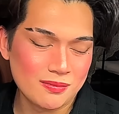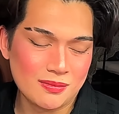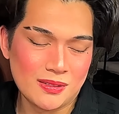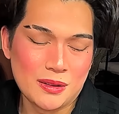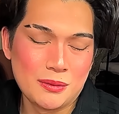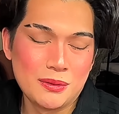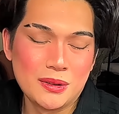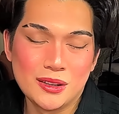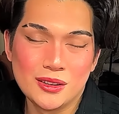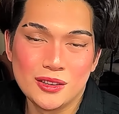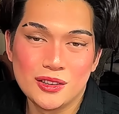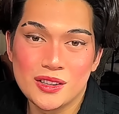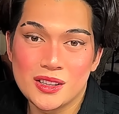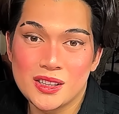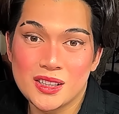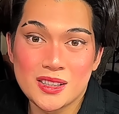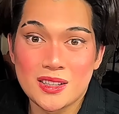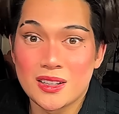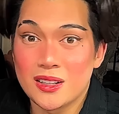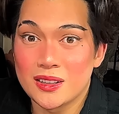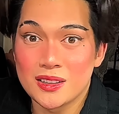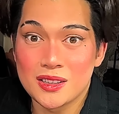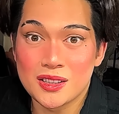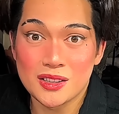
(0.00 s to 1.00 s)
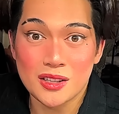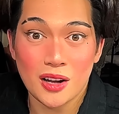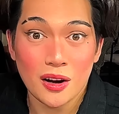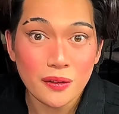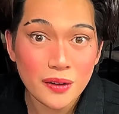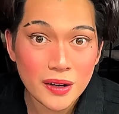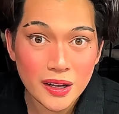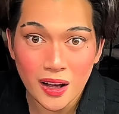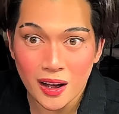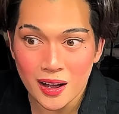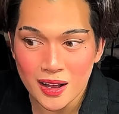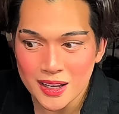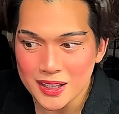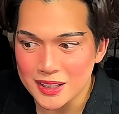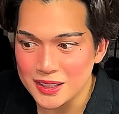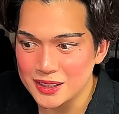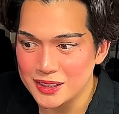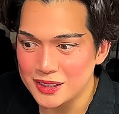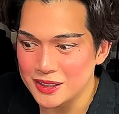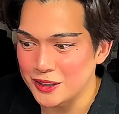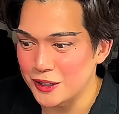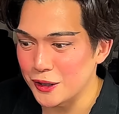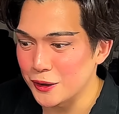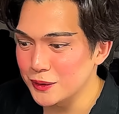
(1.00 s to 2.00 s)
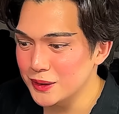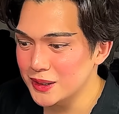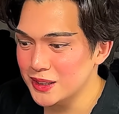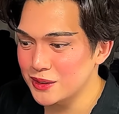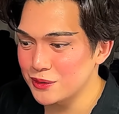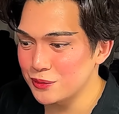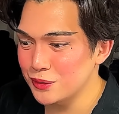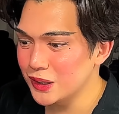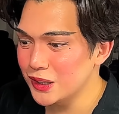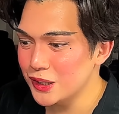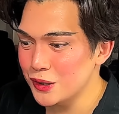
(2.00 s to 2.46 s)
I mean, just starry eyes, you know? It's really